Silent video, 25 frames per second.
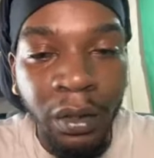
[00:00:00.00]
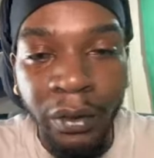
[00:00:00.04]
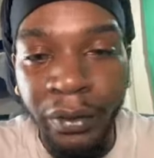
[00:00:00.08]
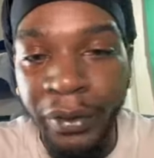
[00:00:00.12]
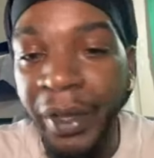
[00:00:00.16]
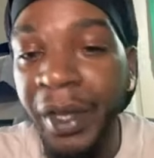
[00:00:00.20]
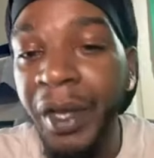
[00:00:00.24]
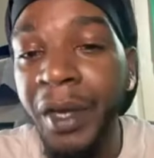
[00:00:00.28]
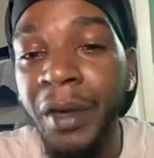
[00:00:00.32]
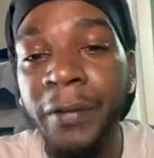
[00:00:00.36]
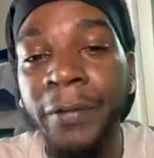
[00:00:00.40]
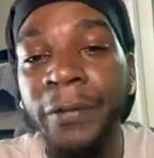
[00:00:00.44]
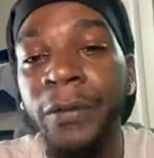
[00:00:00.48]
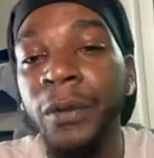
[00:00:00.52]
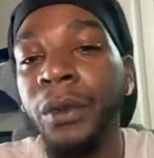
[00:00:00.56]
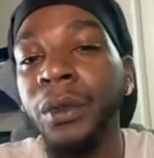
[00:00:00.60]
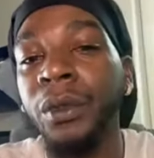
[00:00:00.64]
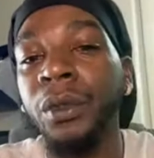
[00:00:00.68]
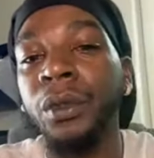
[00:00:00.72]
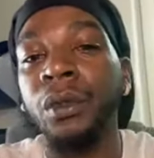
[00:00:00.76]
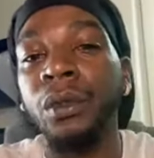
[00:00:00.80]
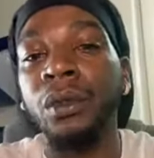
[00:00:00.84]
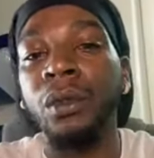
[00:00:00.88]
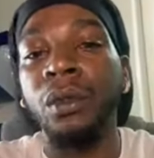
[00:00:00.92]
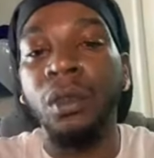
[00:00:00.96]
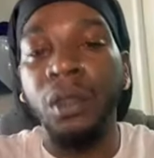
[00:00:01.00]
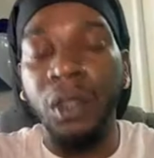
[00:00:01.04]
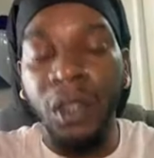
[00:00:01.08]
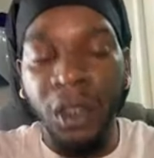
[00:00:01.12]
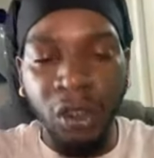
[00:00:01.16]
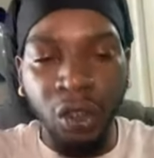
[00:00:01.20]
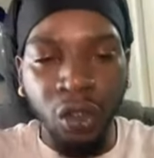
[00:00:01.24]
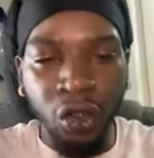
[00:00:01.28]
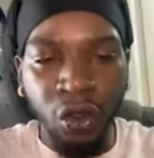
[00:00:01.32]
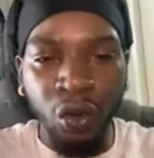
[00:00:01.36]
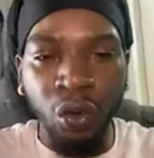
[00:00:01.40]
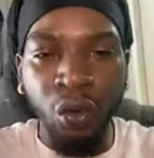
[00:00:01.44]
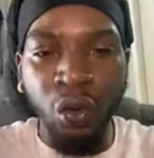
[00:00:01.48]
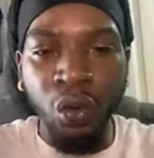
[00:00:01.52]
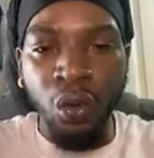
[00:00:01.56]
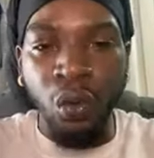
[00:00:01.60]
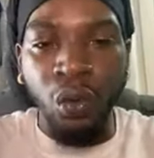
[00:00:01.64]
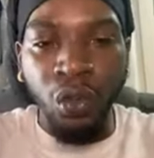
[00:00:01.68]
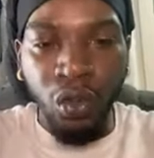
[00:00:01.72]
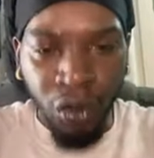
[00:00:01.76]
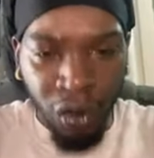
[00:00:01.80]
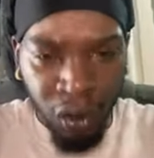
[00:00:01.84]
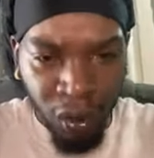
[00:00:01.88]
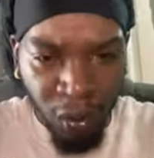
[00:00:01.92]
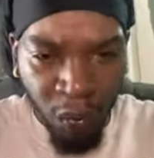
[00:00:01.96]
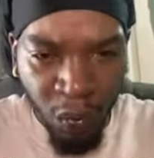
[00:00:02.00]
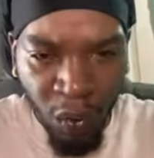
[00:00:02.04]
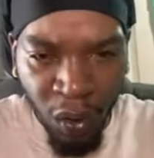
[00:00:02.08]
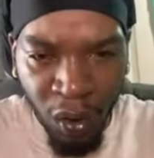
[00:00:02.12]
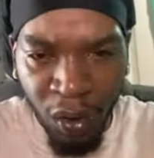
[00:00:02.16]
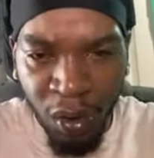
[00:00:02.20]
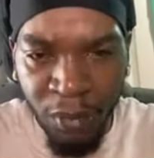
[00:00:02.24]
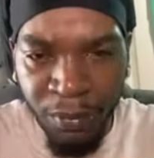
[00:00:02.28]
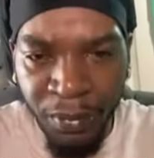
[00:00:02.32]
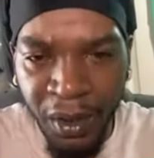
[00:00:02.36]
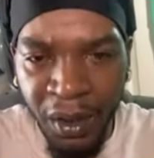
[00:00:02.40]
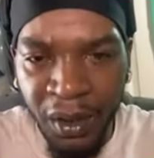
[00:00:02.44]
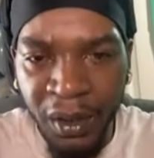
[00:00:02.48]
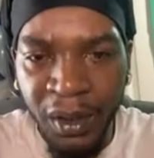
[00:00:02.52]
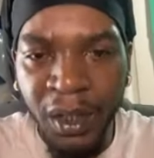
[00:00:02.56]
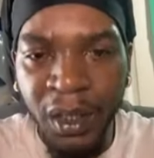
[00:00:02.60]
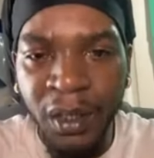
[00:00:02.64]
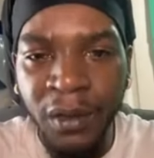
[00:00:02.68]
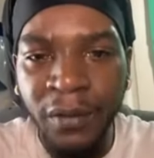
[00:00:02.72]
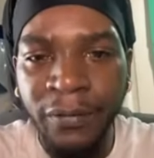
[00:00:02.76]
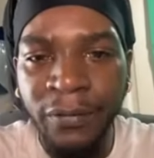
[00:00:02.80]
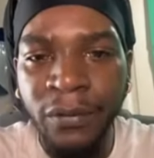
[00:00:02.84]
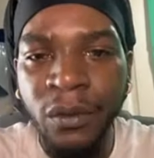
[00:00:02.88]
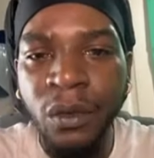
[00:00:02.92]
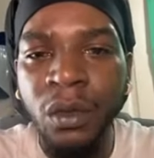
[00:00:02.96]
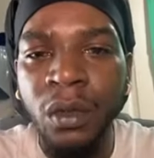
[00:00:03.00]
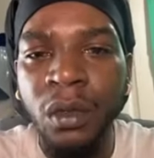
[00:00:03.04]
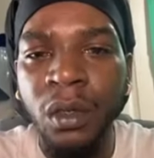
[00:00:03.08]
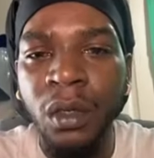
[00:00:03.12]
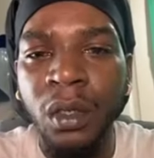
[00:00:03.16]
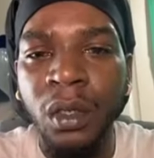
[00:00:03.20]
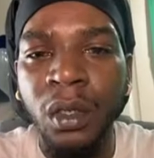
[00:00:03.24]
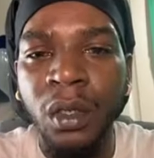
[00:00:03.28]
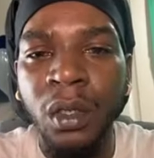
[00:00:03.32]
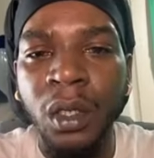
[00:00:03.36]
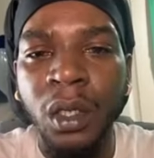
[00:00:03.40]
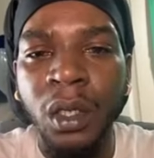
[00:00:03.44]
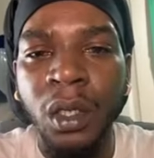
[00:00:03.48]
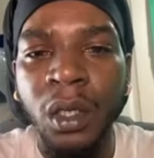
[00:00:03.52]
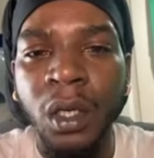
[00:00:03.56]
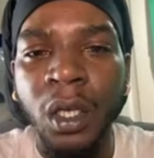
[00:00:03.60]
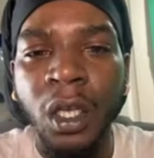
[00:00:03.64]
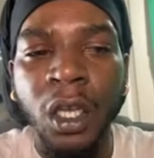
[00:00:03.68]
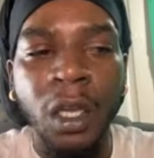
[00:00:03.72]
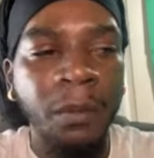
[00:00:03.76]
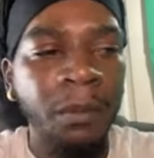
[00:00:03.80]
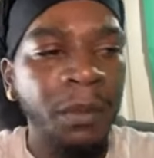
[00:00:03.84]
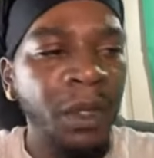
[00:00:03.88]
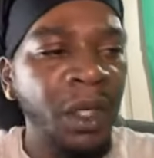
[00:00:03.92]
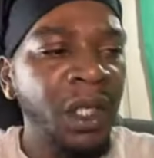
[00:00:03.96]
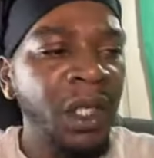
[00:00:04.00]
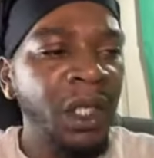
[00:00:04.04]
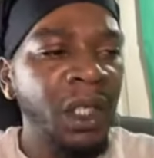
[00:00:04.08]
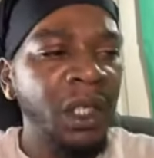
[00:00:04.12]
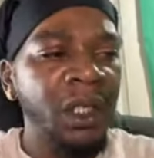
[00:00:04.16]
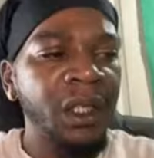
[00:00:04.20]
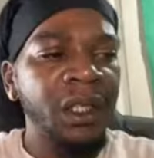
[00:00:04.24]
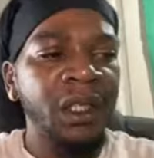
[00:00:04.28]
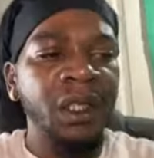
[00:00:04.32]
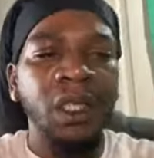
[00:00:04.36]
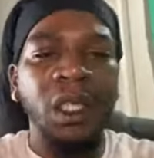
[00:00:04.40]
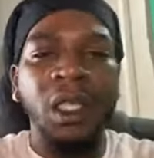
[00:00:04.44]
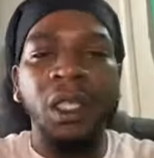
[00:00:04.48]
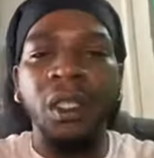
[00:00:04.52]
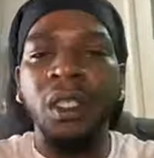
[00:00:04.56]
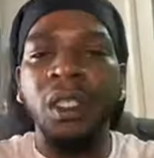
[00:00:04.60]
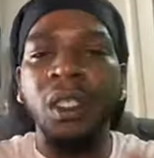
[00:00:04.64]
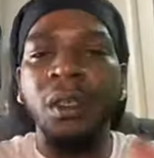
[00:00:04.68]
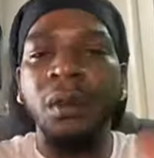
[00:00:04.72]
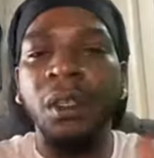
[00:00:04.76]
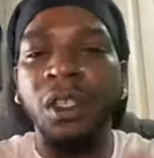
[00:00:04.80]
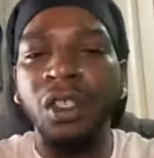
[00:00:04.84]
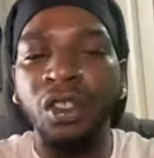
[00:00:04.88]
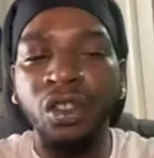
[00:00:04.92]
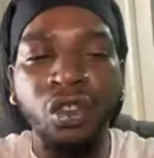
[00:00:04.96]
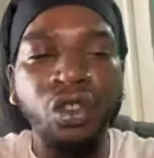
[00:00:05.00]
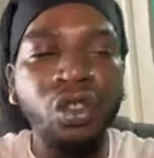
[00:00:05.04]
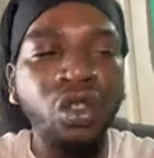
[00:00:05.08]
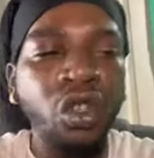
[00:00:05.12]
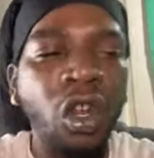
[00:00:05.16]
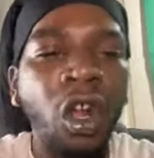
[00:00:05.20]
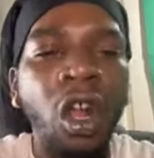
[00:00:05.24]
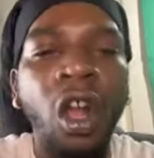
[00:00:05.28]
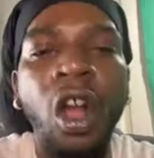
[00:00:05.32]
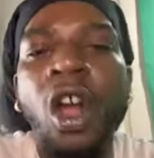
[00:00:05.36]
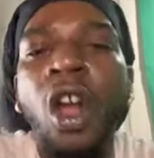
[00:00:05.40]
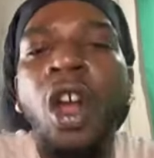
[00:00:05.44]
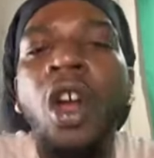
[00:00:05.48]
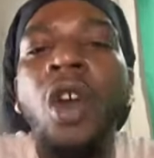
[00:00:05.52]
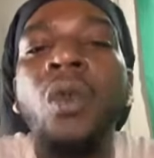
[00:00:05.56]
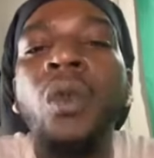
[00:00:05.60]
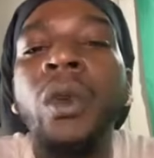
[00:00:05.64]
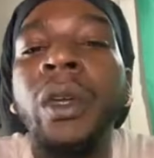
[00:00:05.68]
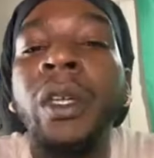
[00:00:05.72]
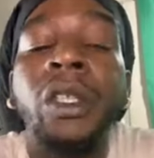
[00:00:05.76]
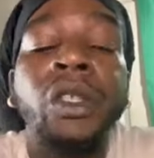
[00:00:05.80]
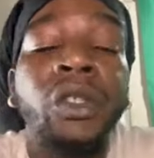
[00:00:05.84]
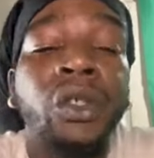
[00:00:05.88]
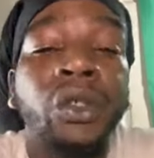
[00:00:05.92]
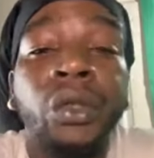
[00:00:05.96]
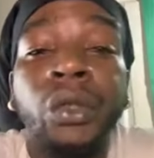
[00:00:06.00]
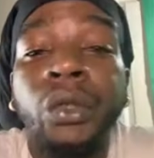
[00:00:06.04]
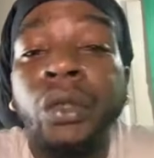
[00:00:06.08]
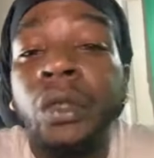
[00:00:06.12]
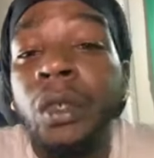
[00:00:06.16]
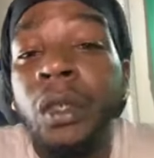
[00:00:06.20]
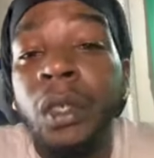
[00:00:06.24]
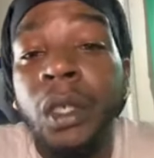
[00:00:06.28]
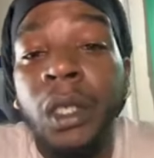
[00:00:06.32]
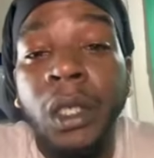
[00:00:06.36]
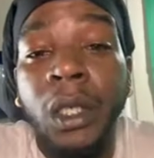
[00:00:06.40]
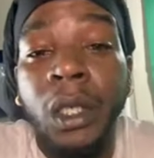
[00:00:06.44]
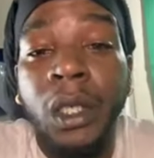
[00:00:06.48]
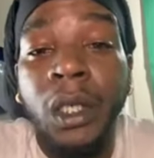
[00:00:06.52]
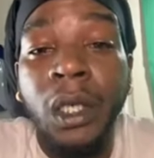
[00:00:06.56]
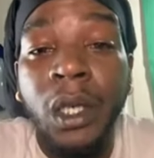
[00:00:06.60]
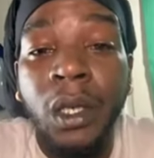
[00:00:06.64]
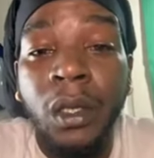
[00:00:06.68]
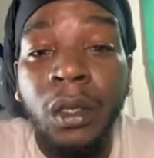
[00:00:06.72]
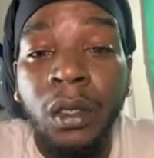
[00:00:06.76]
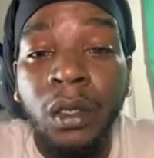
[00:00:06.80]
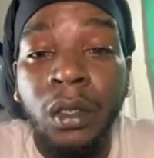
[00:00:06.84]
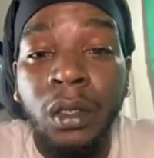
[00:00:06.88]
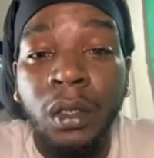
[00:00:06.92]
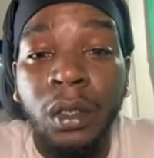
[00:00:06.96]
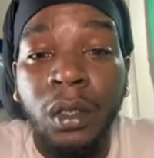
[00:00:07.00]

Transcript: there for you, that you should want to be there for. Because the, you're always stronger together.